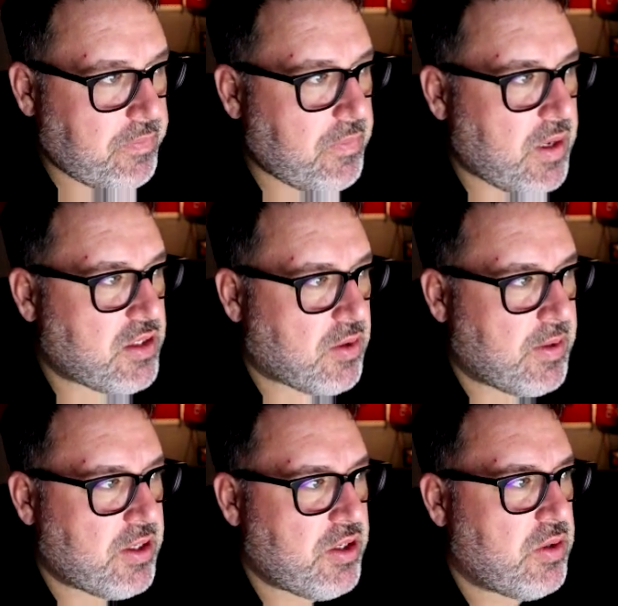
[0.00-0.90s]
So I'm going
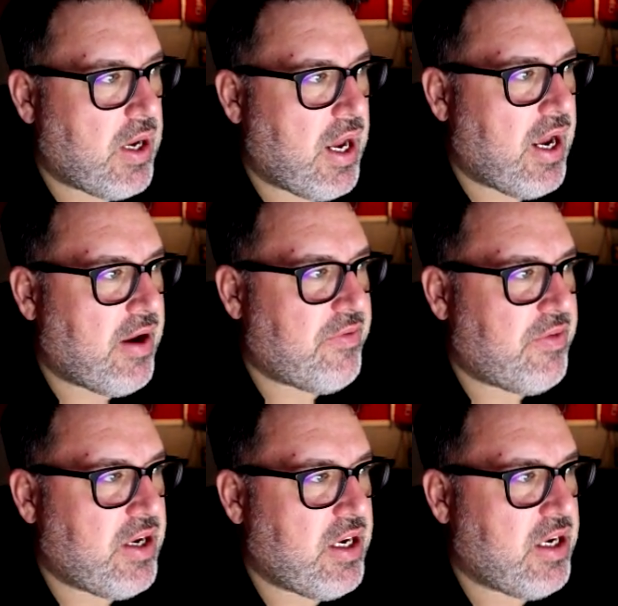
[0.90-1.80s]
to do a
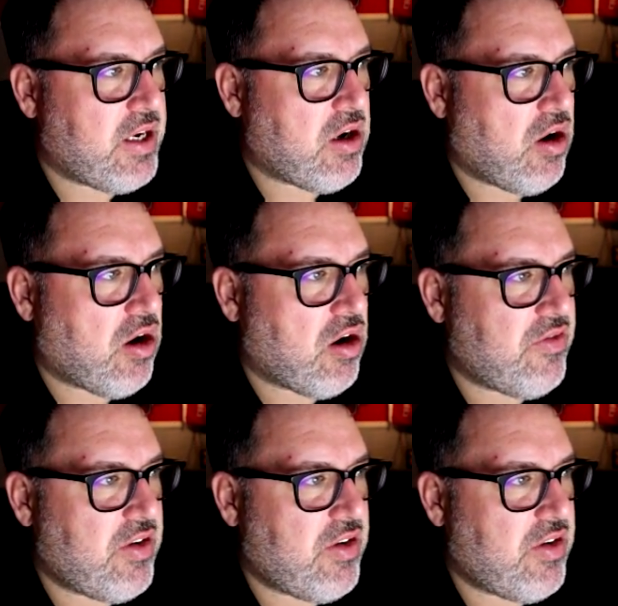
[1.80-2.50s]
V carve.